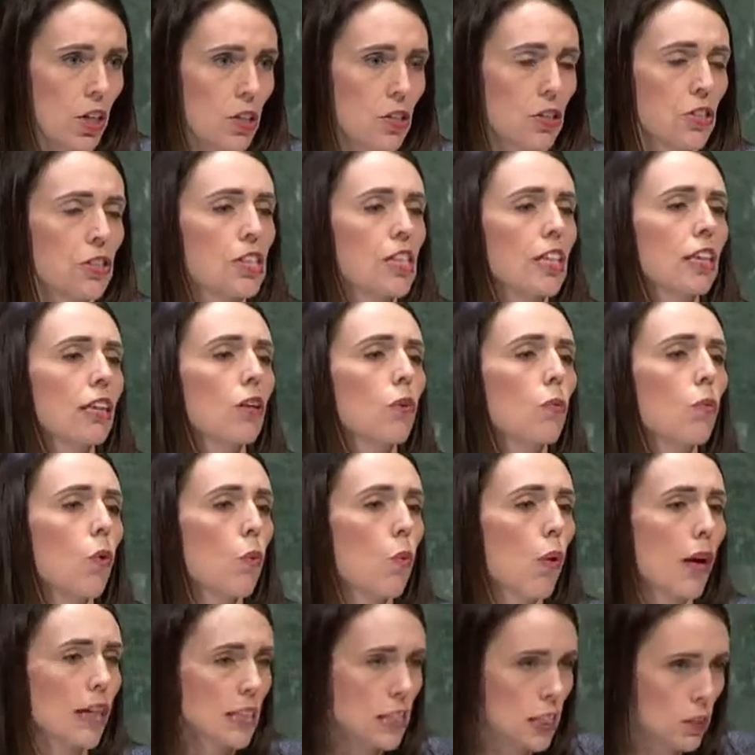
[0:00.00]
New Zealand
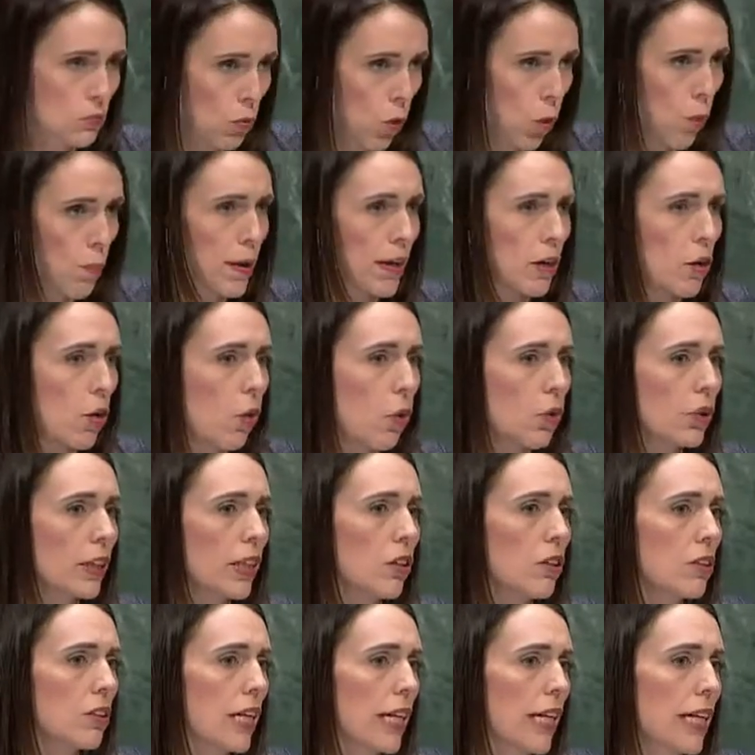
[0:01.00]
will once more be
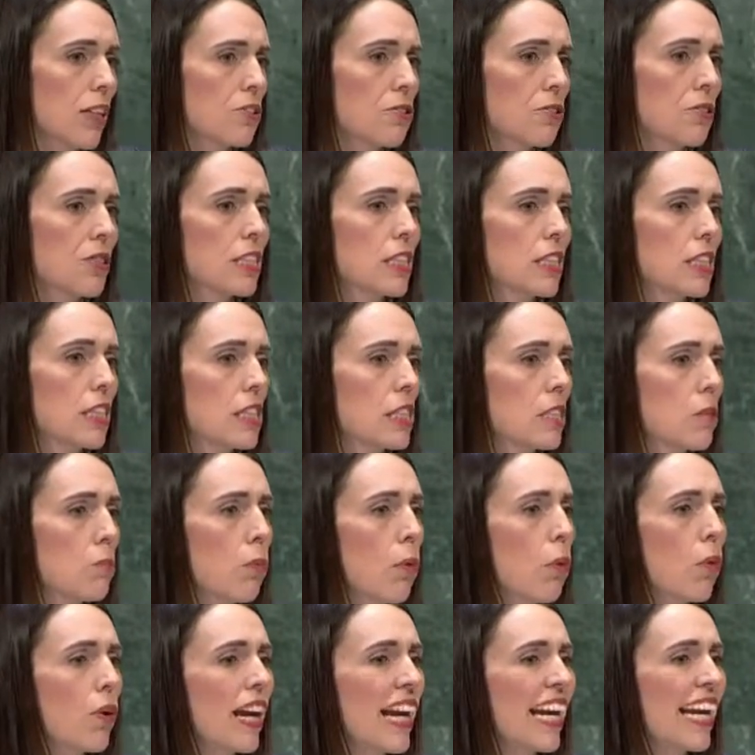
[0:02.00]
calling on countries to
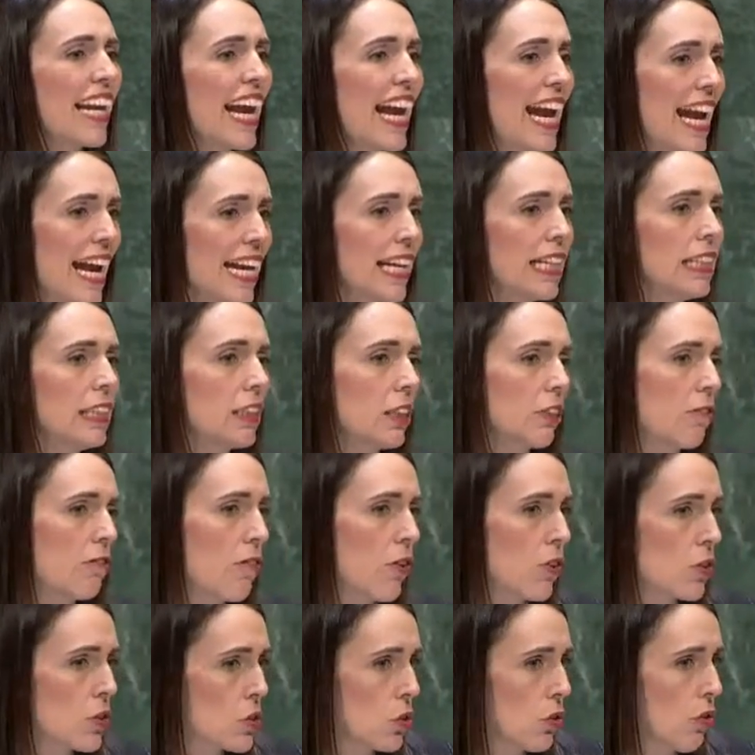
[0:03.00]
support an end to
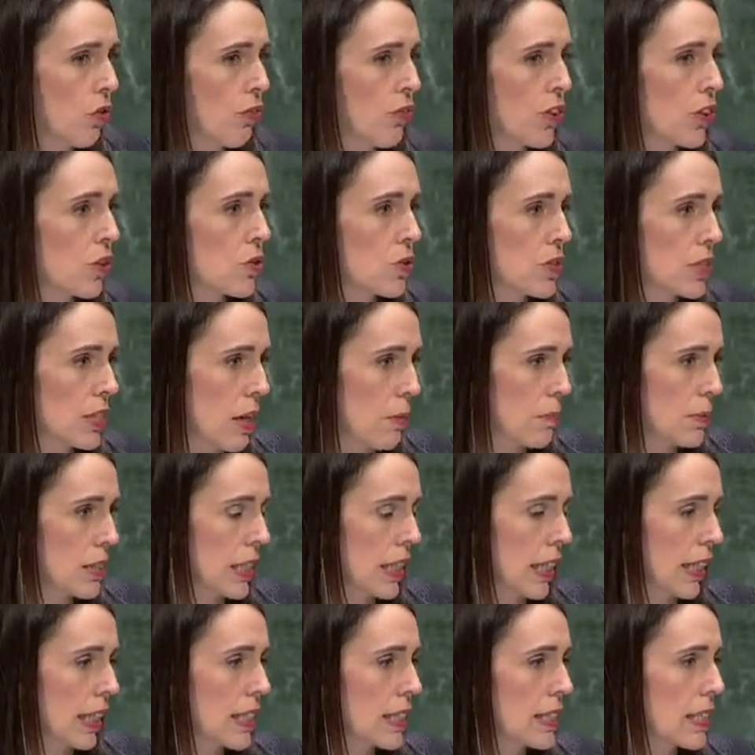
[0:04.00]
fossil fuel
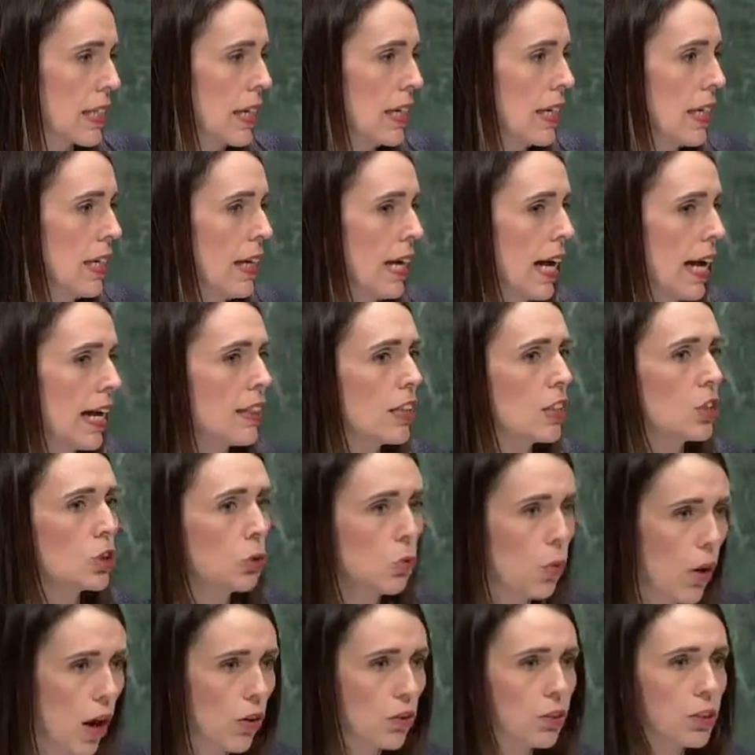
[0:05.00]
subsidies at the
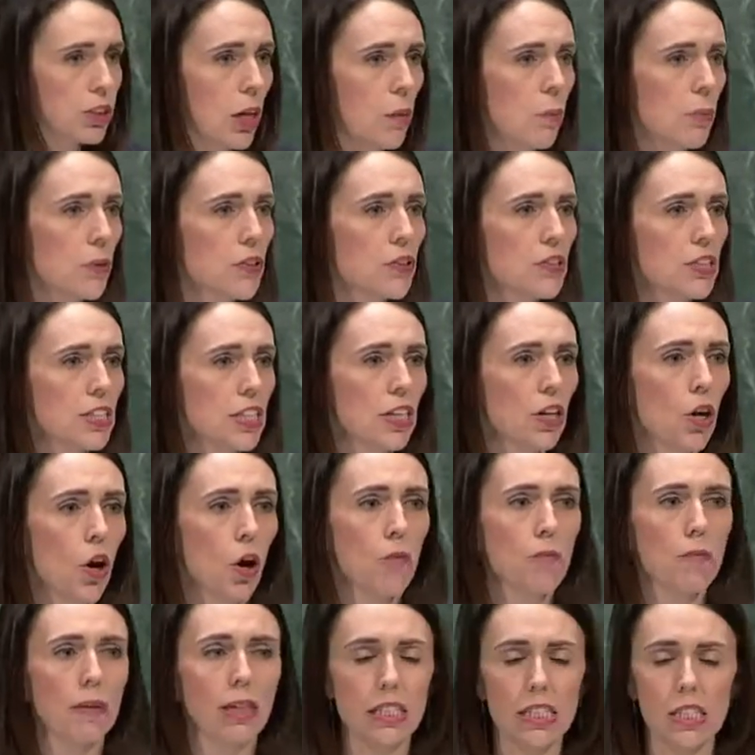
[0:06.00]
12th
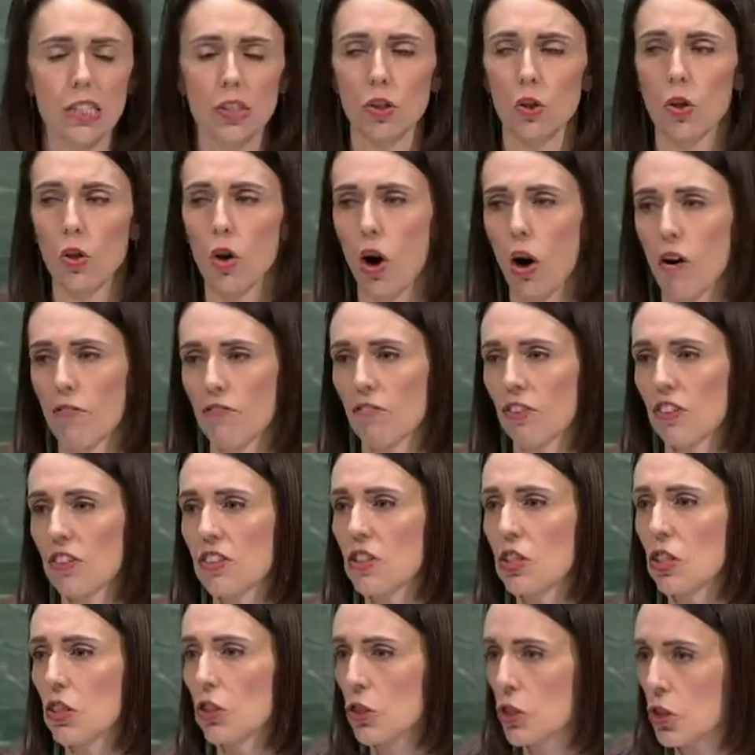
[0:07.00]
WTO Ministerial
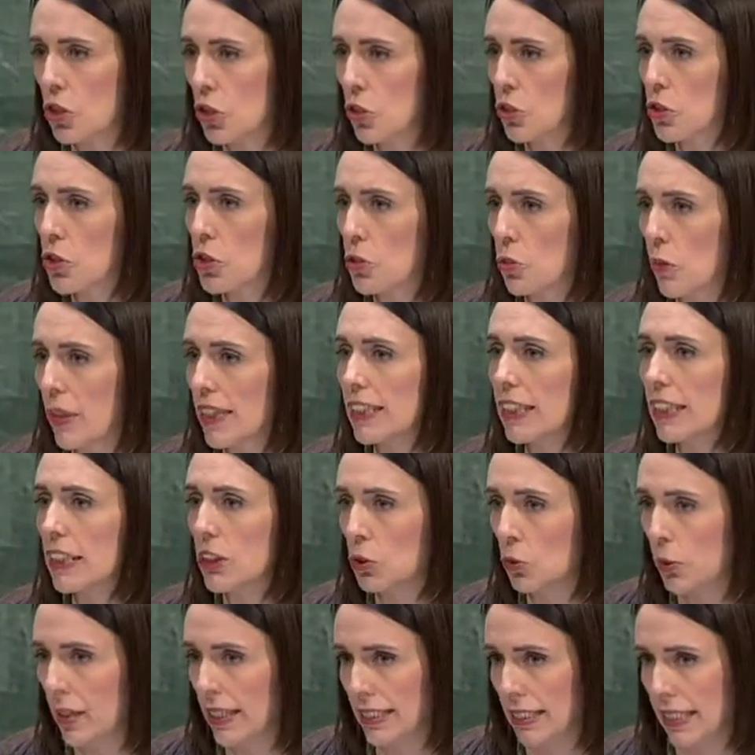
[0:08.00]
Conference in June
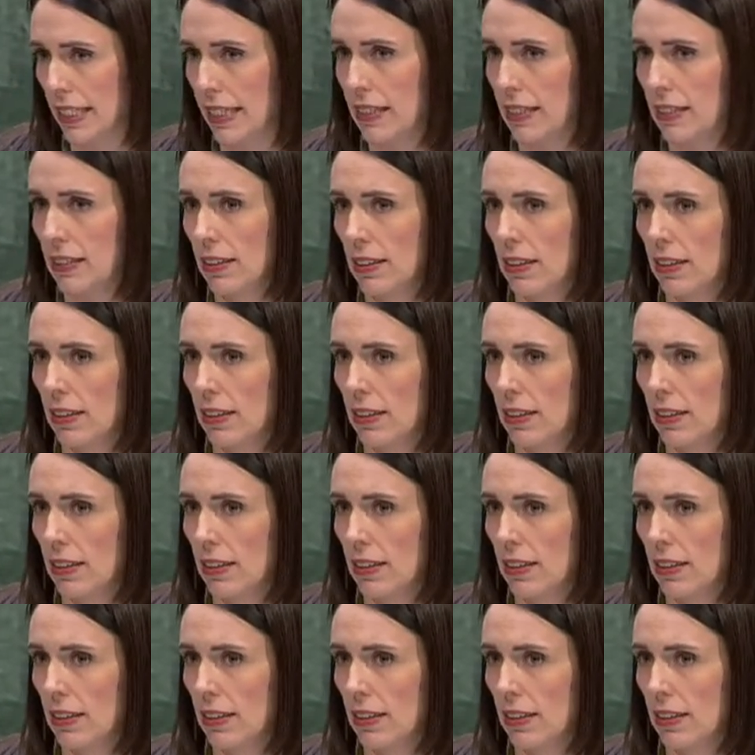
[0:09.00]
2020.